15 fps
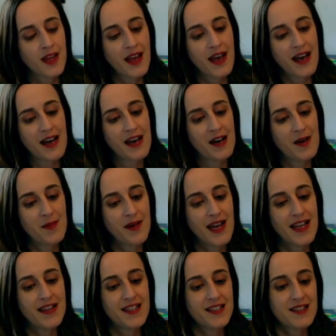Um,
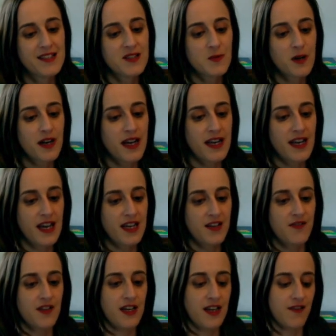and this is where I kind of
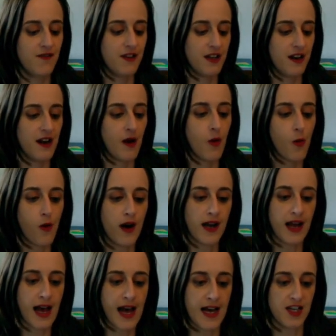like figure out what
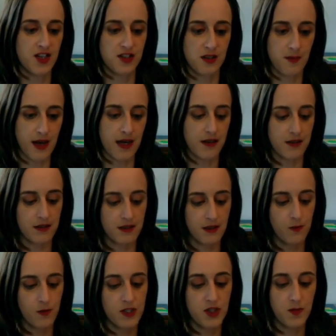actually matters and
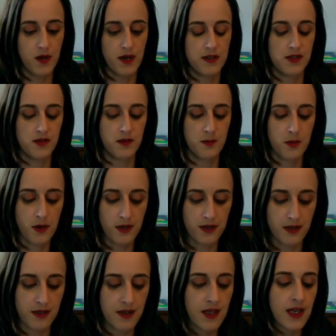which parts are
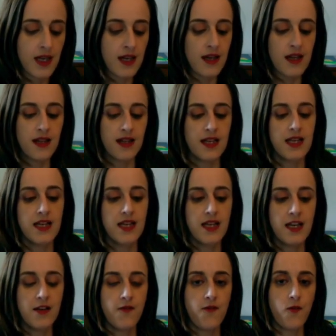important.
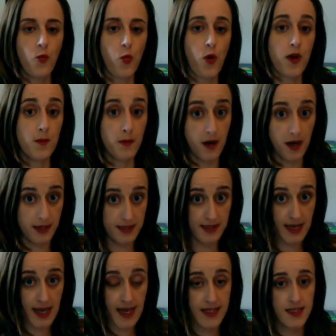If one part is
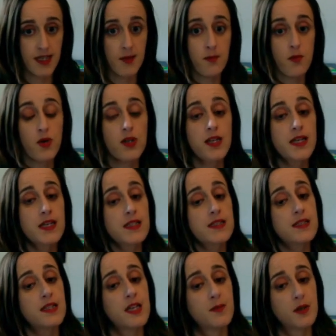acting more like a
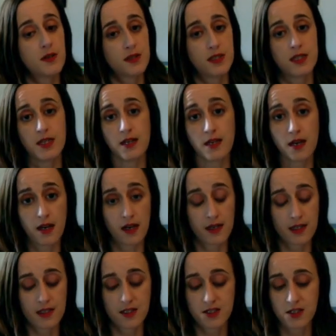CMOT, a
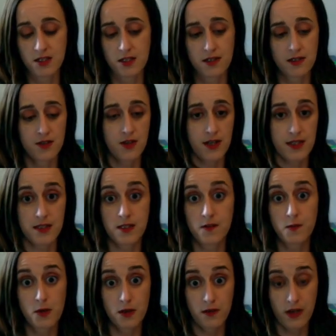condition transitive
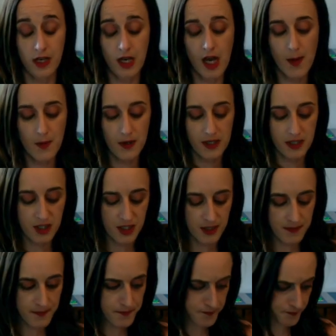motivating operation,